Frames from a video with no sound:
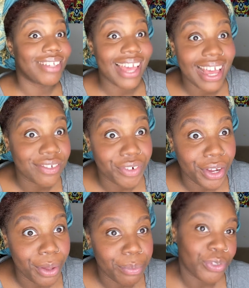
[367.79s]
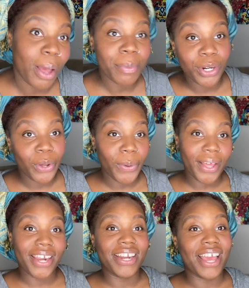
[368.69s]
You ask for help. So I'm gonna go
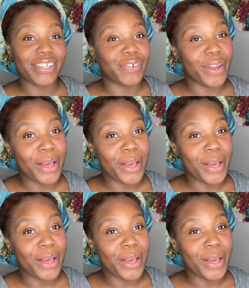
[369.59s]
ahead and ask for